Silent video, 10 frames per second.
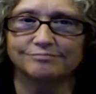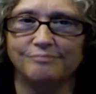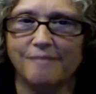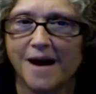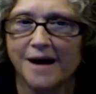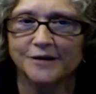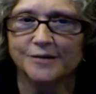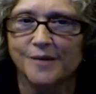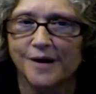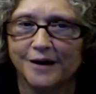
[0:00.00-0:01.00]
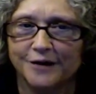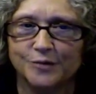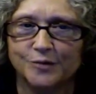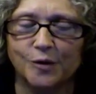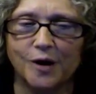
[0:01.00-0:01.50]

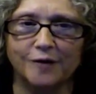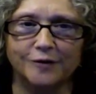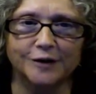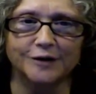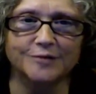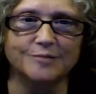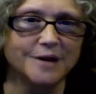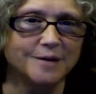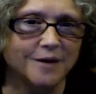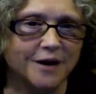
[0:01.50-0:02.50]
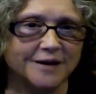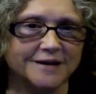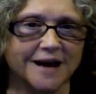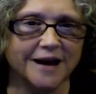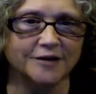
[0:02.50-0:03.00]
maximized profits, minimized
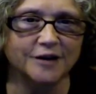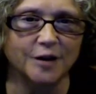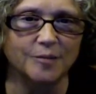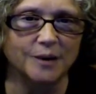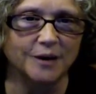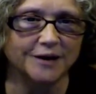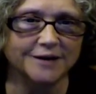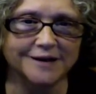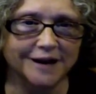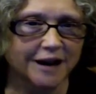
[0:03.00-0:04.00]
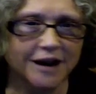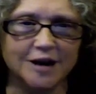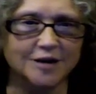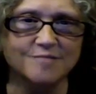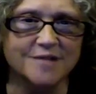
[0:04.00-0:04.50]
tax liabilities, and
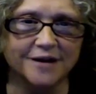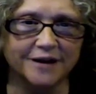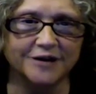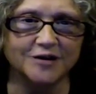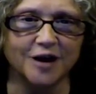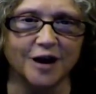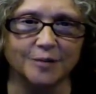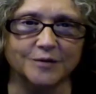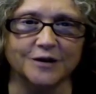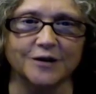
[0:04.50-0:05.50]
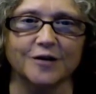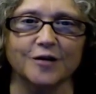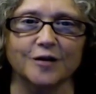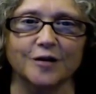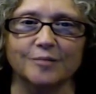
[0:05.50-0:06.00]
kicked American jobs to the
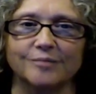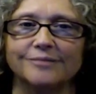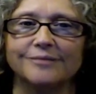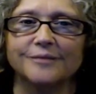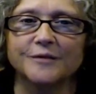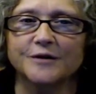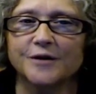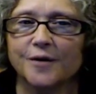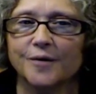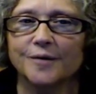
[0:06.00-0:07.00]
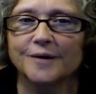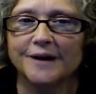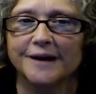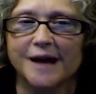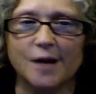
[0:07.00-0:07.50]
curb. So
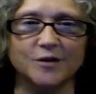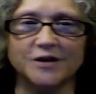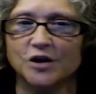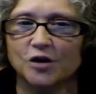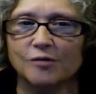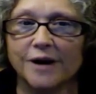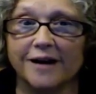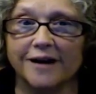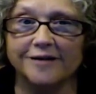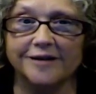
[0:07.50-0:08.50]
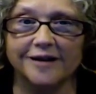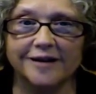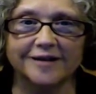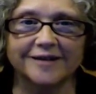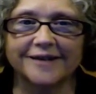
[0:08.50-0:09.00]
that was such a great idea
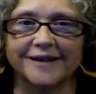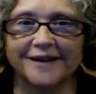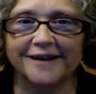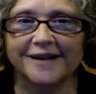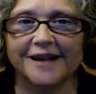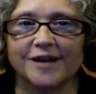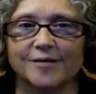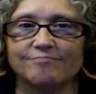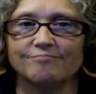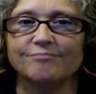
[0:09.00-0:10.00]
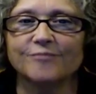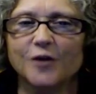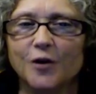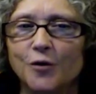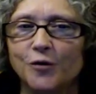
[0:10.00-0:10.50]
that
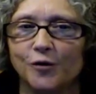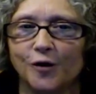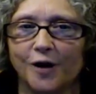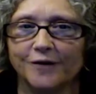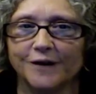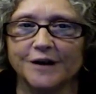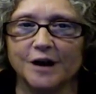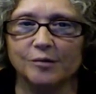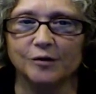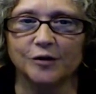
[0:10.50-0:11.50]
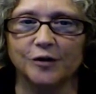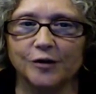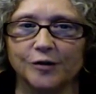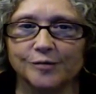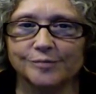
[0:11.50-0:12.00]
those are off the table too.
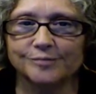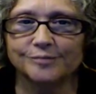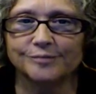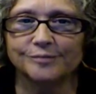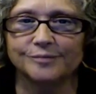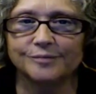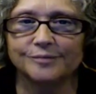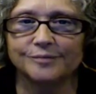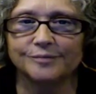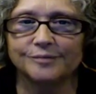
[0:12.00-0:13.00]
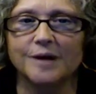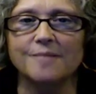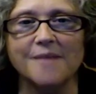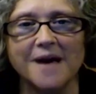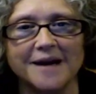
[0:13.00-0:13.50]

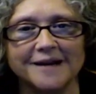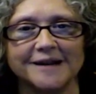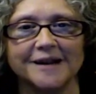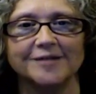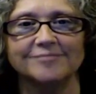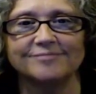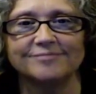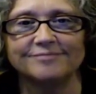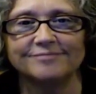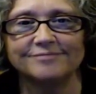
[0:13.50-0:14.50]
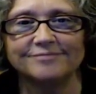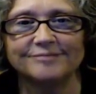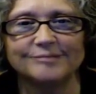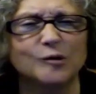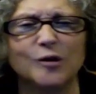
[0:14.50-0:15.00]
Amazing.
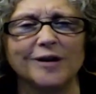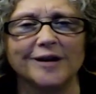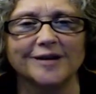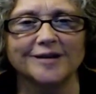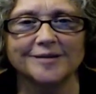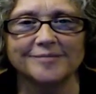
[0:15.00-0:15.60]
Brilliant.